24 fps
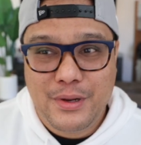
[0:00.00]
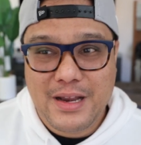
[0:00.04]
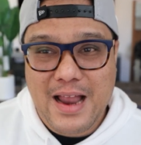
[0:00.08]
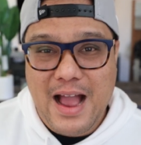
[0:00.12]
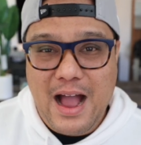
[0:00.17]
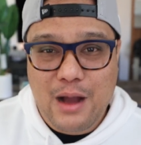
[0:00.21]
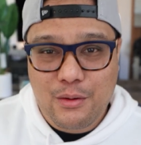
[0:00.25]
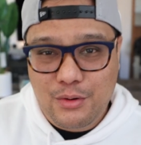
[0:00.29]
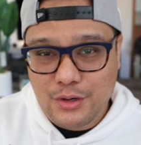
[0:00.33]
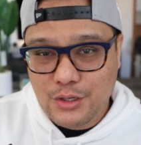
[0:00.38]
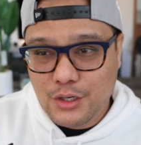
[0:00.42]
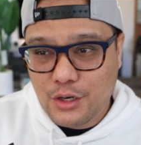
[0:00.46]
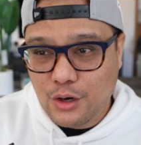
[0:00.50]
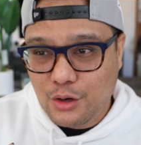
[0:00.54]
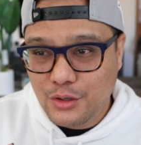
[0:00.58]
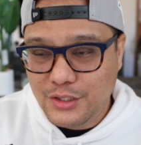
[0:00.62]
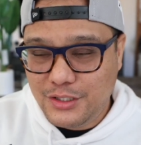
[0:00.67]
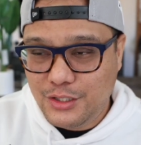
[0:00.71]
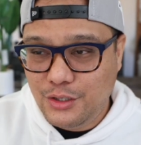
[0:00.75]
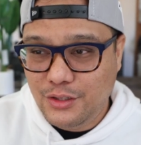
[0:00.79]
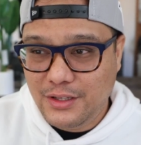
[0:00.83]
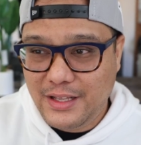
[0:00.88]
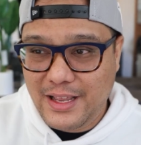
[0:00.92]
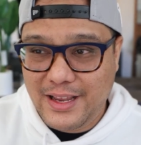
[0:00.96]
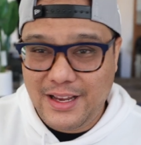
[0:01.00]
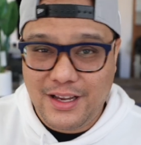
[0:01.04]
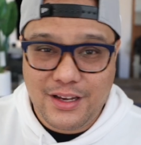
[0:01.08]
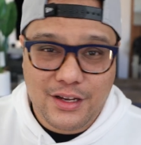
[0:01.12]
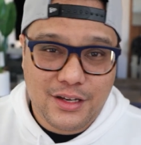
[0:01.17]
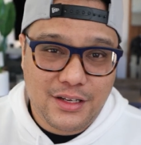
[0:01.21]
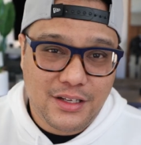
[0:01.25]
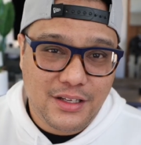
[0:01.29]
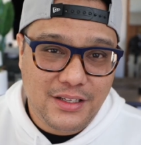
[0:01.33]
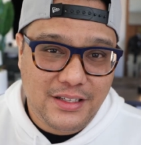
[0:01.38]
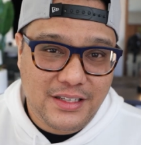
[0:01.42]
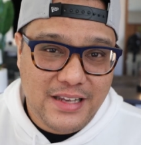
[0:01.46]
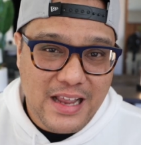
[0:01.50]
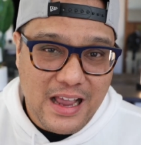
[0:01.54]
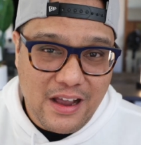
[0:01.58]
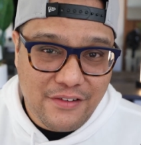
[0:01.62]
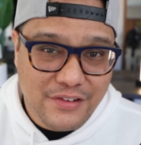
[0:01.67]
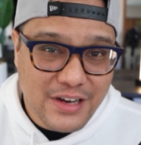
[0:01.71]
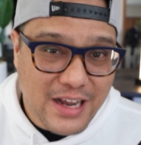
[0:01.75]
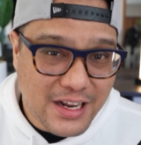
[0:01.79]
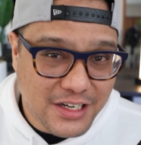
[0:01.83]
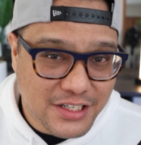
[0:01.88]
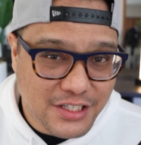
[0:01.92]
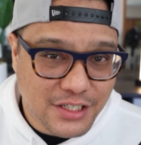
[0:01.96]
but I would go to like
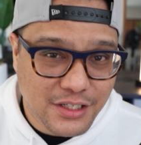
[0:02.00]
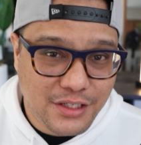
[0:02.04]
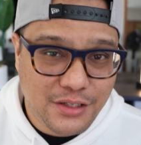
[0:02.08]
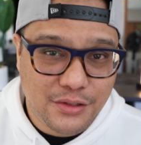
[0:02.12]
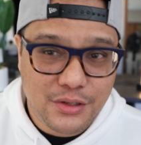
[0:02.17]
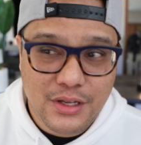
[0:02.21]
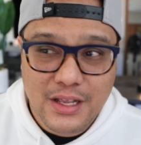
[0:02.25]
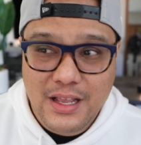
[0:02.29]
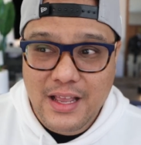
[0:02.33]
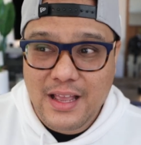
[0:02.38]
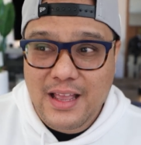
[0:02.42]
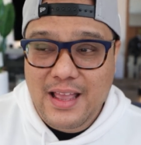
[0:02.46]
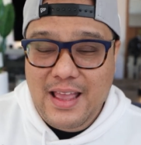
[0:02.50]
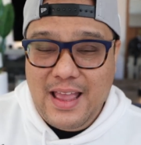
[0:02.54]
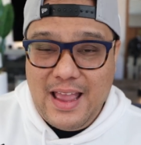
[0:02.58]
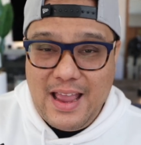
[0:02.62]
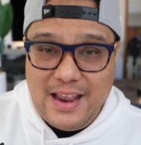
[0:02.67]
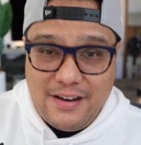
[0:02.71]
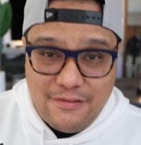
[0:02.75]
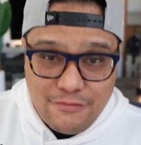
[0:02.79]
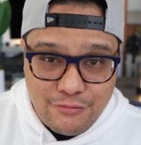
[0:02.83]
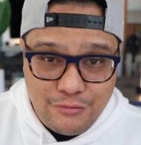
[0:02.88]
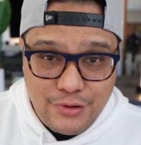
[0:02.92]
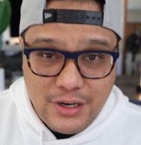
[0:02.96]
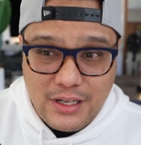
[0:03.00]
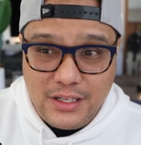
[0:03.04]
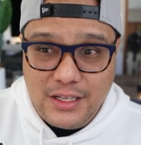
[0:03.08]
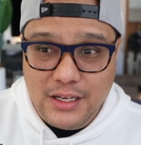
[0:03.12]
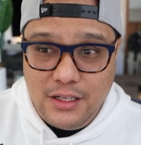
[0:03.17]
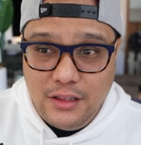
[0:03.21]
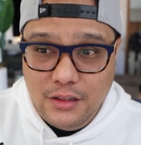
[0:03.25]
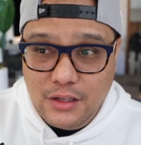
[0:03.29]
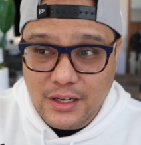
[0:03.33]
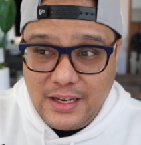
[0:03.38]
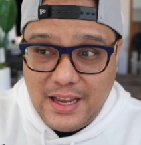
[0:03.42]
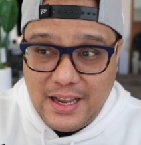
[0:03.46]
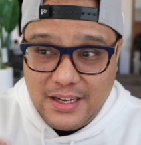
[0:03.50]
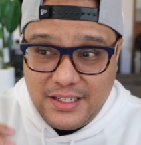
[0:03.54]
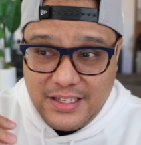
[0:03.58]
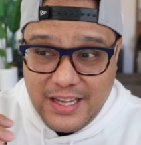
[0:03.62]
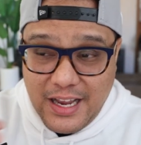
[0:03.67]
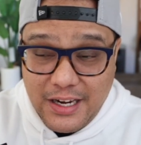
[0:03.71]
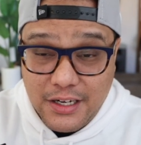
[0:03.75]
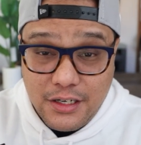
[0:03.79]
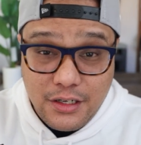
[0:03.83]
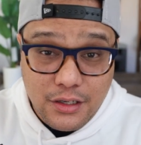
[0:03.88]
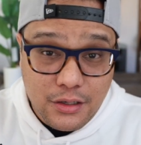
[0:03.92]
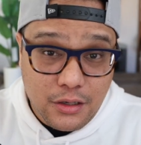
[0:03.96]
dev.to and really look at
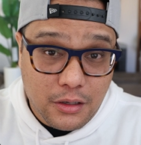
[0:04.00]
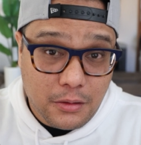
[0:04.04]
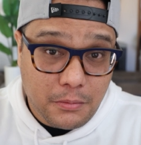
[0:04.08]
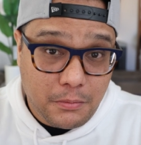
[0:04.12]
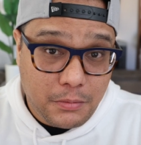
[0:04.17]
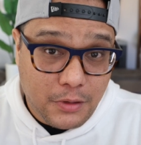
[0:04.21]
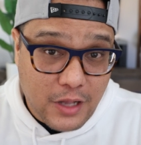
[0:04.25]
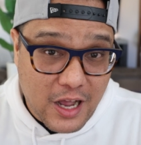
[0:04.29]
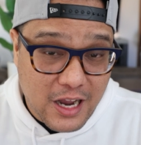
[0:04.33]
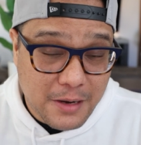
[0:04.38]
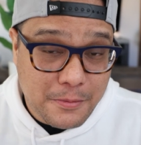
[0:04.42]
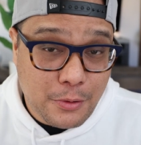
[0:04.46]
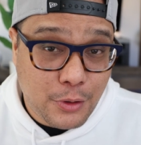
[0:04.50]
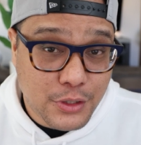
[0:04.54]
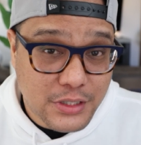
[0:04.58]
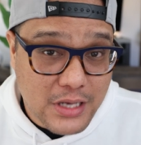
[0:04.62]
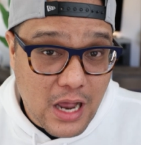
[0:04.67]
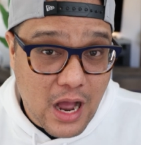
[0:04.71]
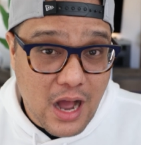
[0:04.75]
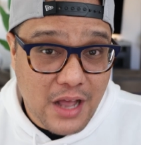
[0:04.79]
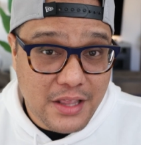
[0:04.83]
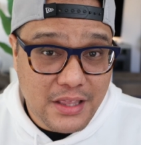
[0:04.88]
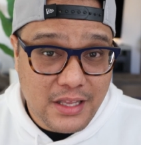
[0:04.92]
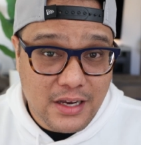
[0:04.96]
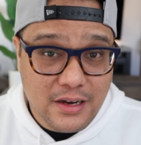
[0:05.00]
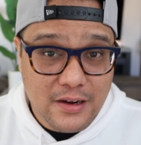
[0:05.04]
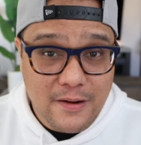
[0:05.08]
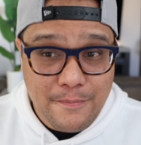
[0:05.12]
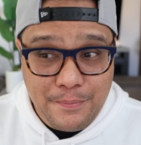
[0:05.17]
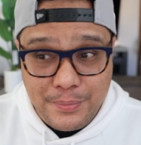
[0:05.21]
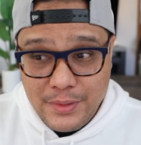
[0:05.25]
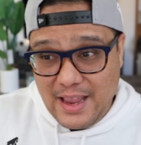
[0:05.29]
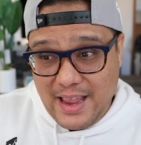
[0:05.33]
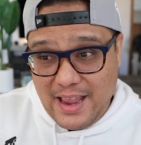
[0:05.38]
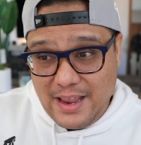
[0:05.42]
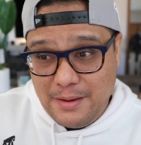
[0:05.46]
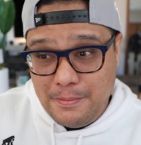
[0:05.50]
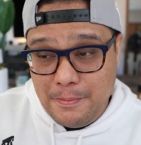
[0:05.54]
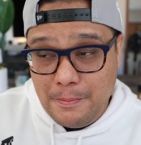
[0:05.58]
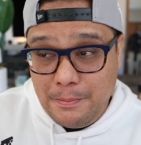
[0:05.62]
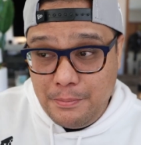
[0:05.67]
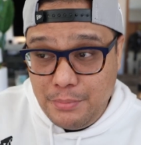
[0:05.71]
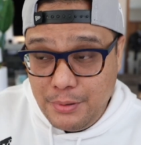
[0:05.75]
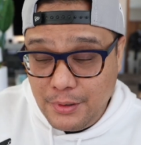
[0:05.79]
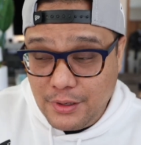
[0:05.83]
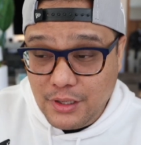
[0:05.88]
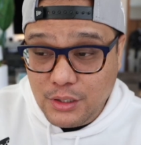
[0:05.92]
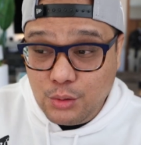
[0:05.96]
technical blog posts on there
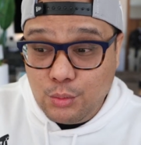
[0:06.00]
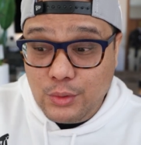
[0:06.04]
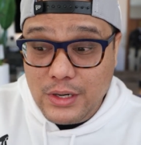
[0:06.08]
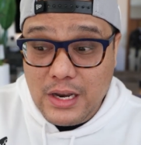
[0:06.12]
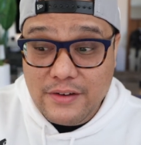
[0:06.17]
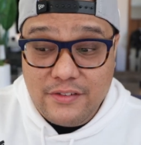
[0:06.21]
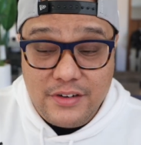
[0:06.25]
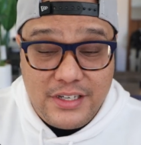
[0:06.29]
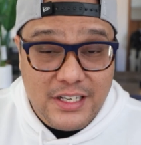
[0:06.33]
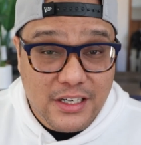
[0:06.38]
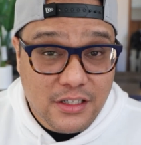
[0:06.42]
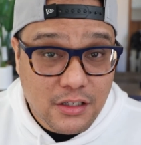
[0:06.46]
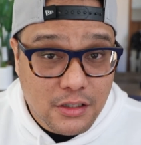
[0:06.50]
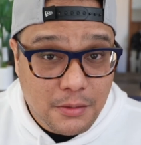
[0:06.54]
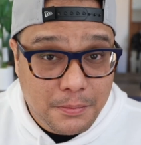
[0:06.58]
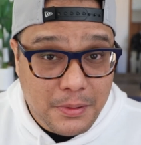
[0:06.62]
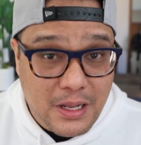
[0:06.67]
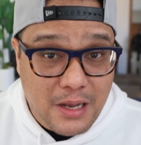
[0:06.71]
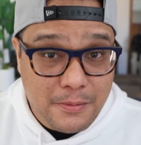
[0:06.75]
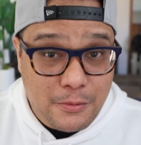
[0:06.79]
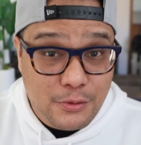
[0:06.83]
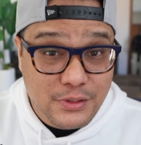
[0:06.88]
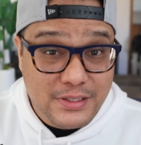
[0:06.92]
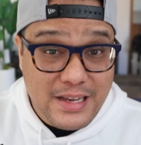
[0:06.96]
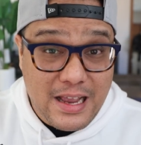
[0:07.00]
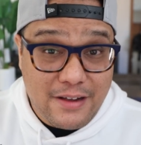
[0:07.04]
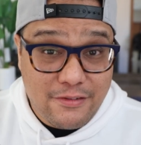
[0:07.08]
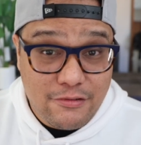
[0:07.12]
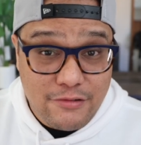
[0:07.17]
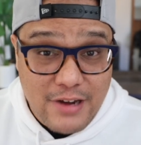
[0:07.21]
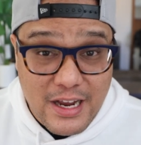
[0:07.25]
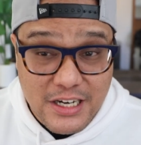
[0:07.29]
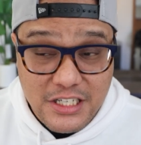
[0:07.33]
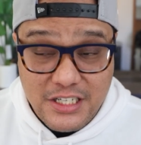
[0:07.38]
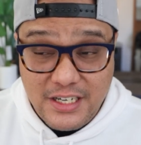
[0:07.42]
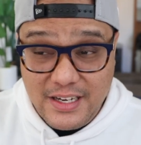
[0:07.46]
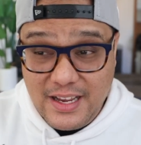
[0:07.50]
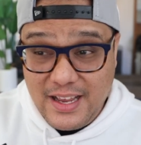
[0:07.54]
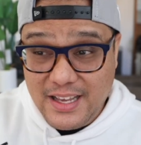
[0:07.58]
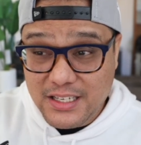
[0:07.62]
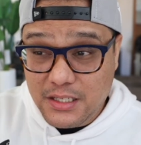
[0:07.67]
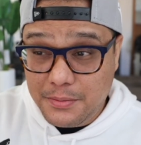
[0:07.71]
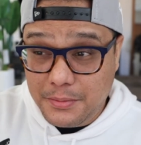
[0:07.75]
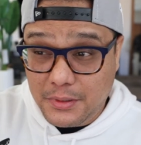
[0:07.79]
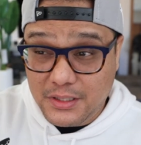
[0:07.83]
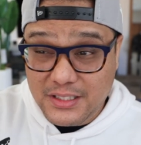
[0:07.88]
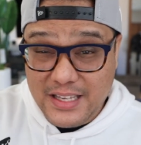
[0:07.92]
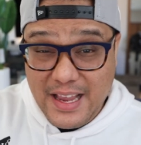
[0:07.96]
and build whatever technical blog posts they have in
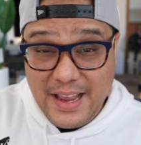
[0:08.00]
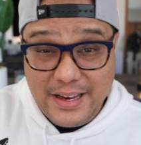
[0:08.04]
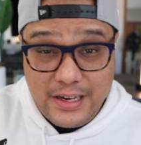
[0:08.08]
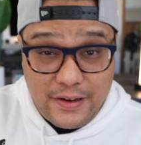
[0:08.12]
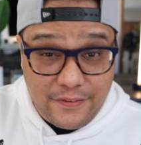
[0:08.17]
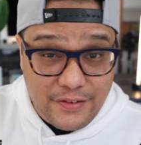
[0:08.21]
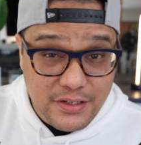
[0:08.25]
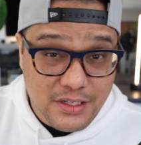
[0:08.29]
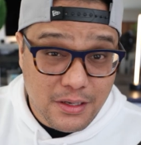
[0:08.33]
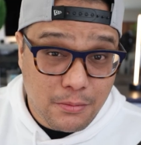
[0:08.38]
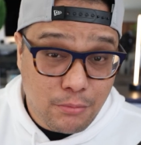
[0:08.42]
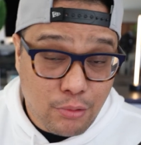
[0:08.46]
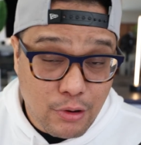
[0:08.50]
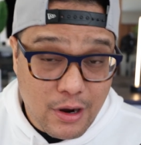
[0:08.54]
React.js, build 10 to 15